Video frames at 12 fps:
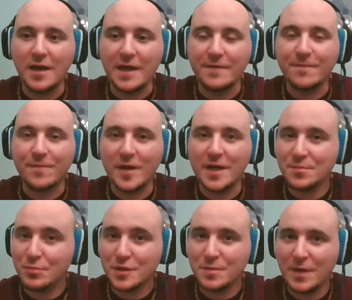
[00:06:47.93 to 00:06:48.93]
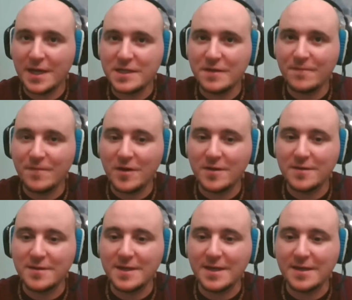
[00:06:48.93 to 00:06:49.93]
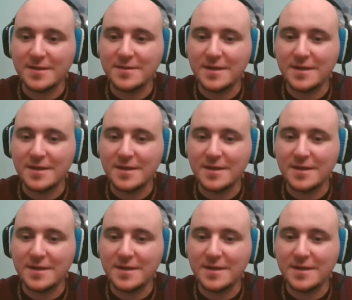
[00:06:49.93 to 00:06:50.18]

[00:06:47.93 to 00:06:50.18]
a fresh perspective on things,